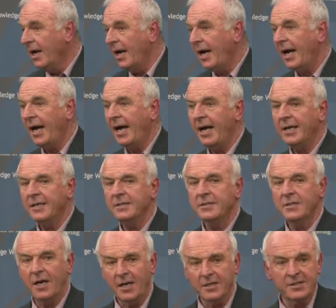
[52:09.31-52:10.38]
And
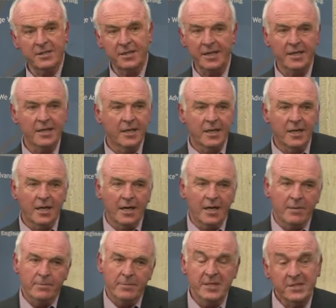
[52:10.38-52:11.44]
lastly,
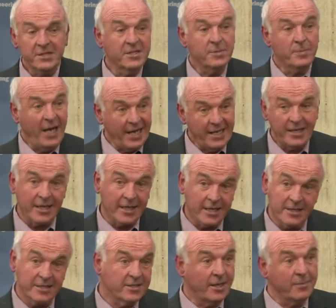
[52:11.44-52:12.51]
business banking
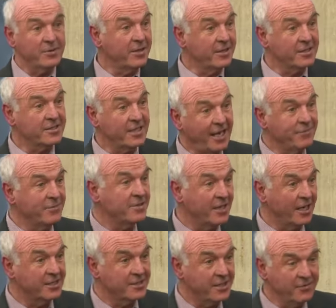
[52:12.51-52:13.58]
is something that's
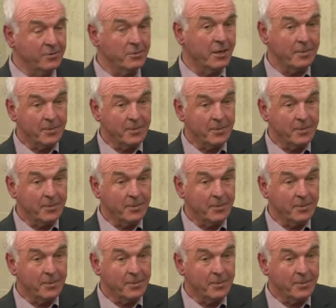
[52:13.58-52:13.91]
advertised everywhere,